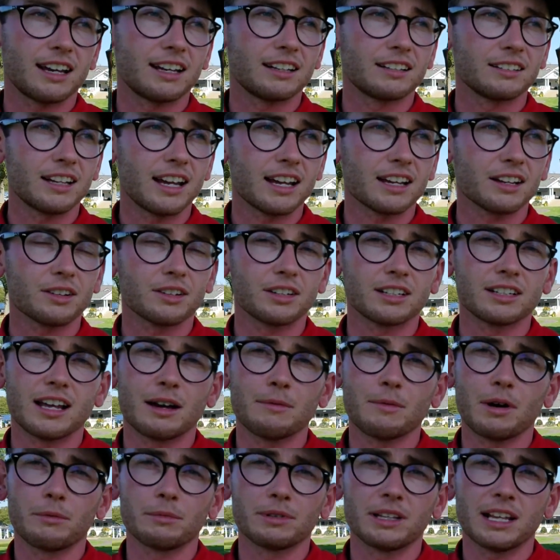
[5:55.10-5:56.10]
And, got a
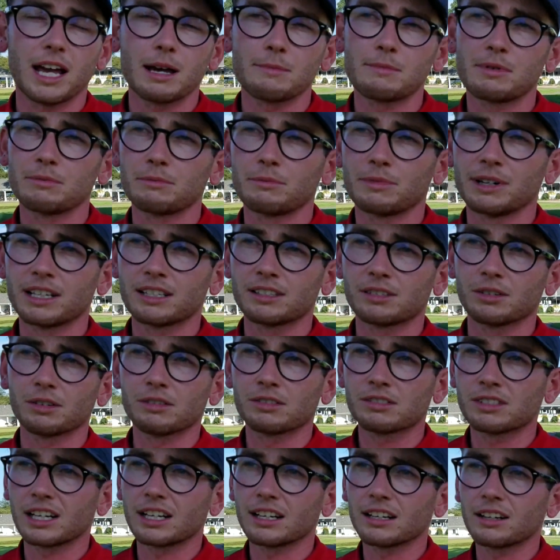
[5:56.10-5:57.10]
network with them, and we sort of
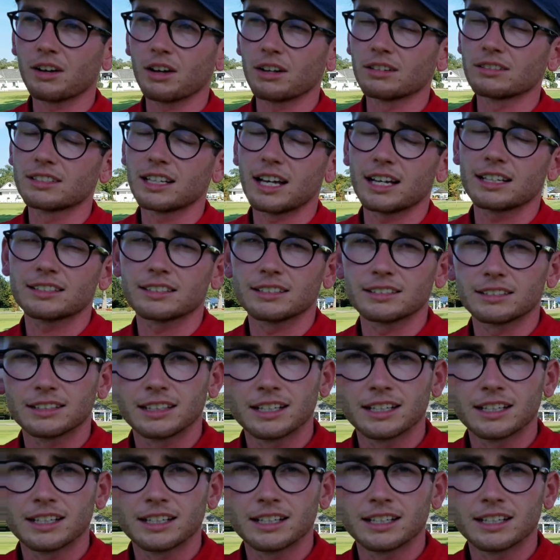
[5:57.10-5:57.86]
still in contact. And